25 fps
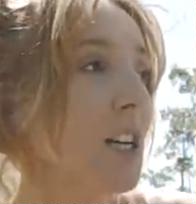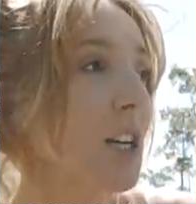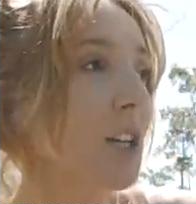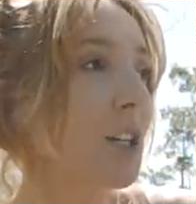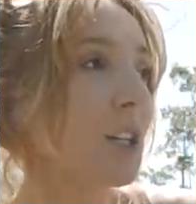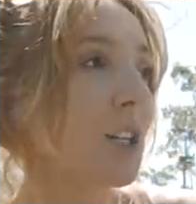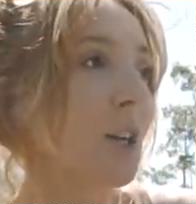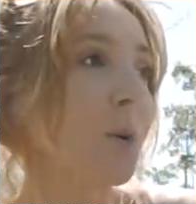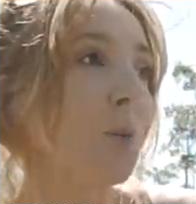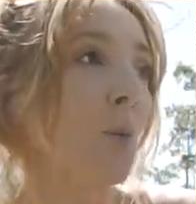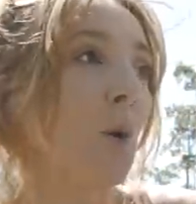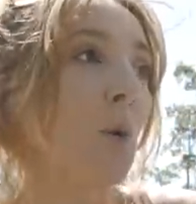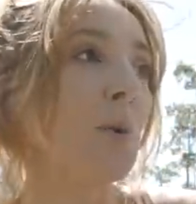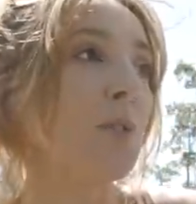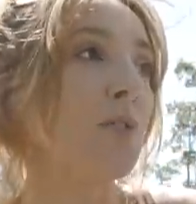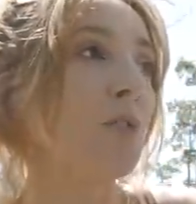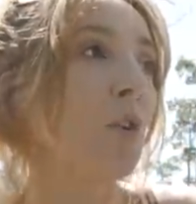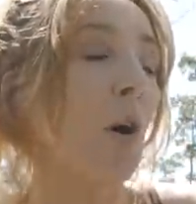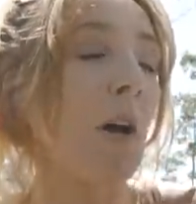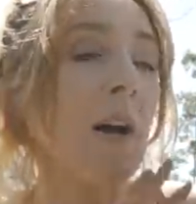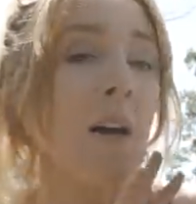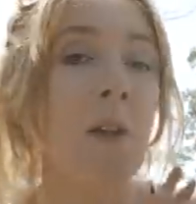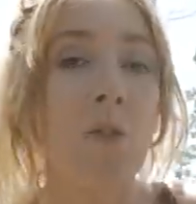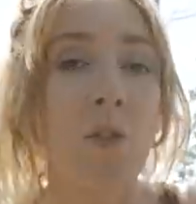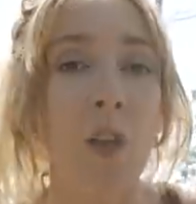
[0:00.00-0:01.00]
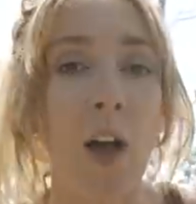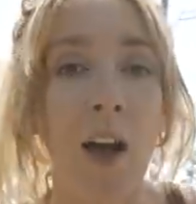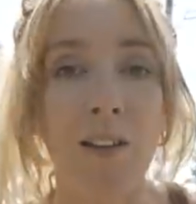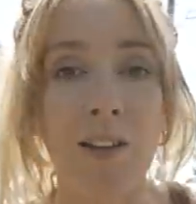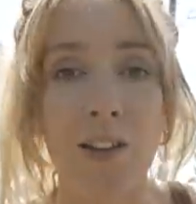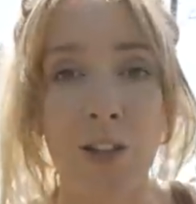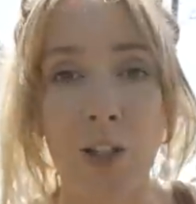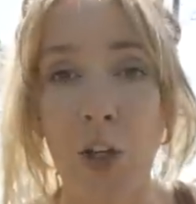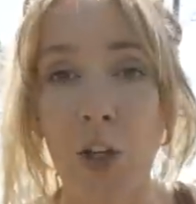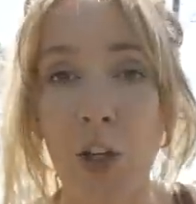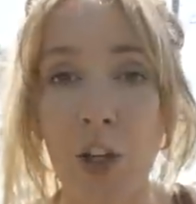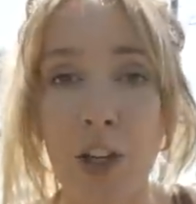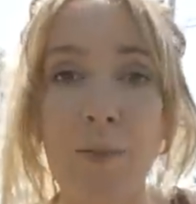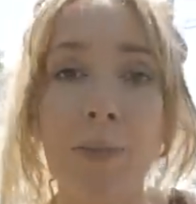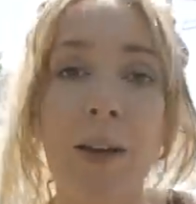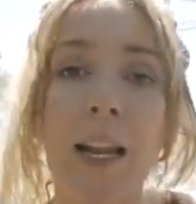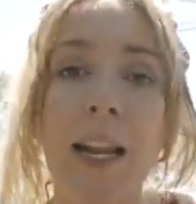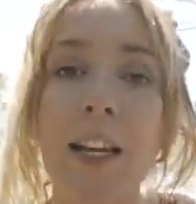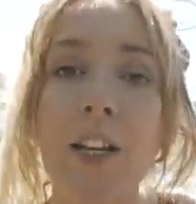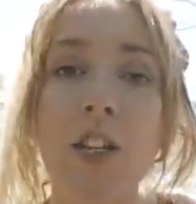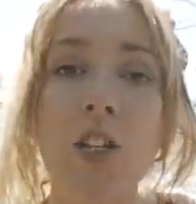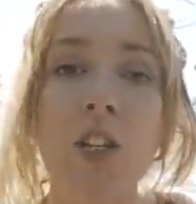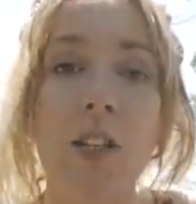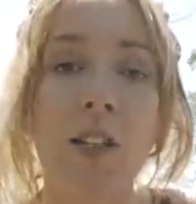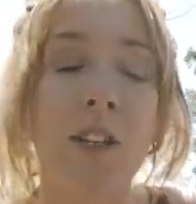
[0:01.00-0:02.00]
So what we've got in there is an
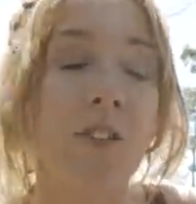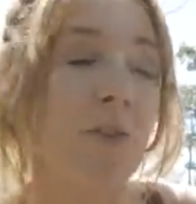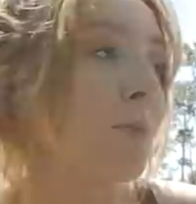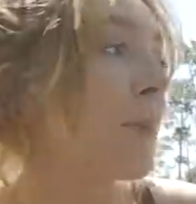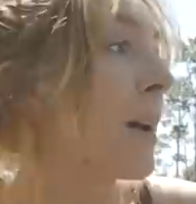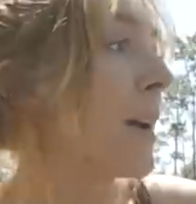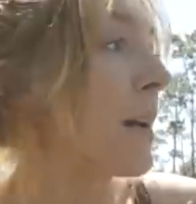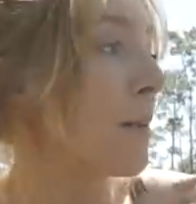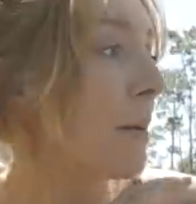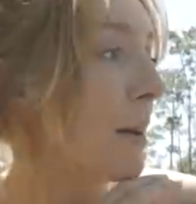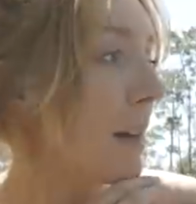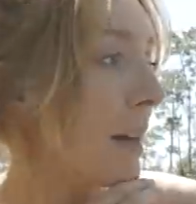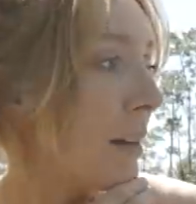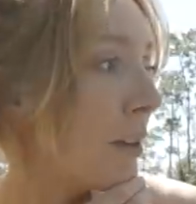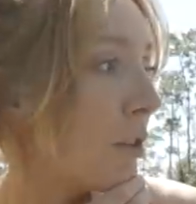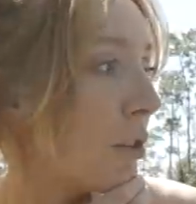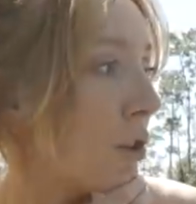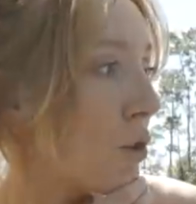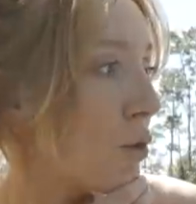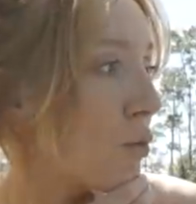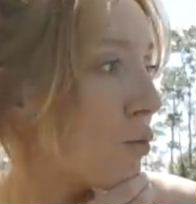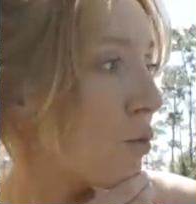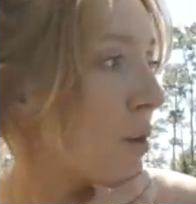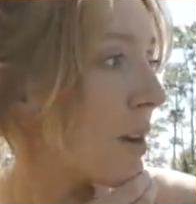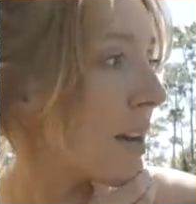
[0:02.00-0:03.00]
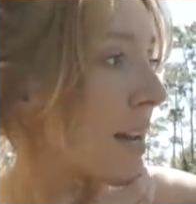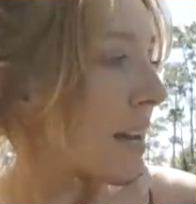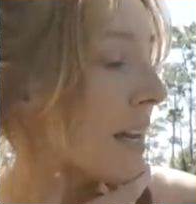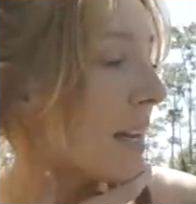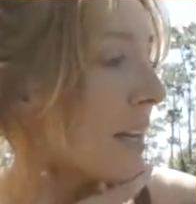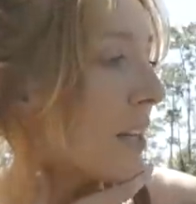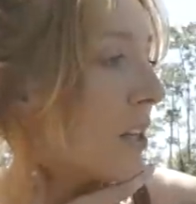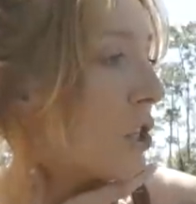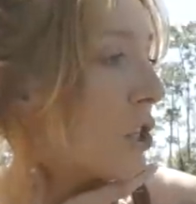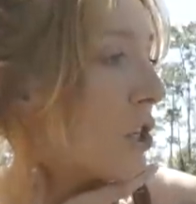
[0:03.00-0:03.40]
accumulation of maybe three,